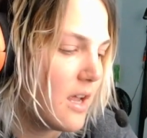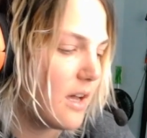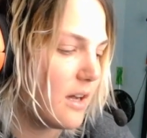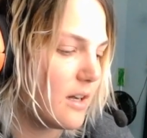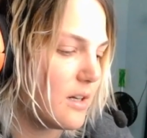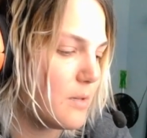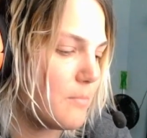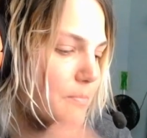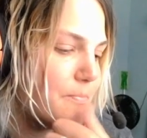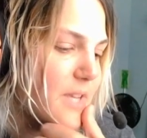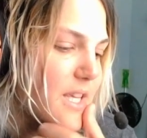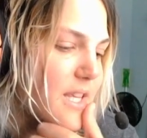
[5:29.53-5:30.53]

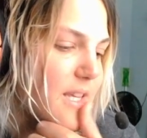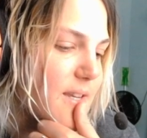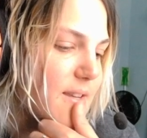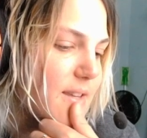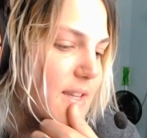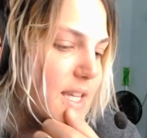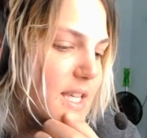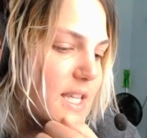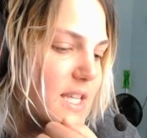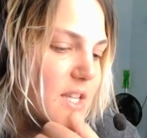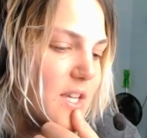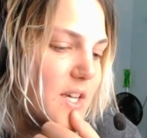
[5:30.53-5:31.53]
and
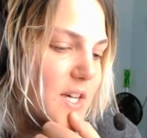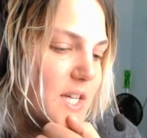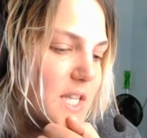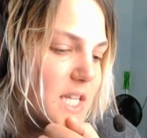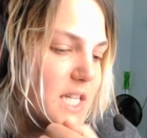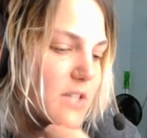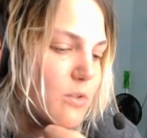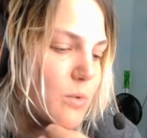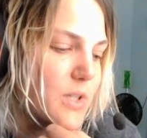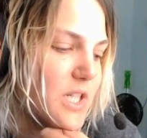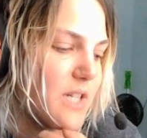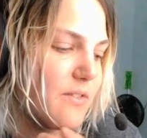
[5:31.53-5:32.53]
then the next
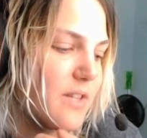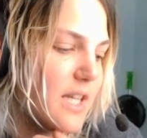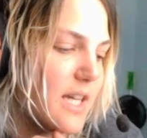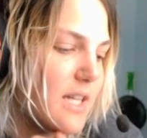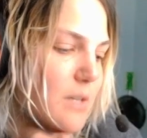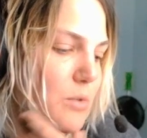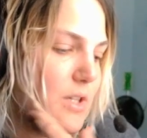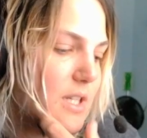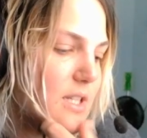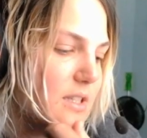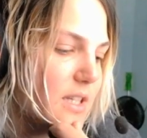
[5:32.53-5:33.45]
question after that I put is,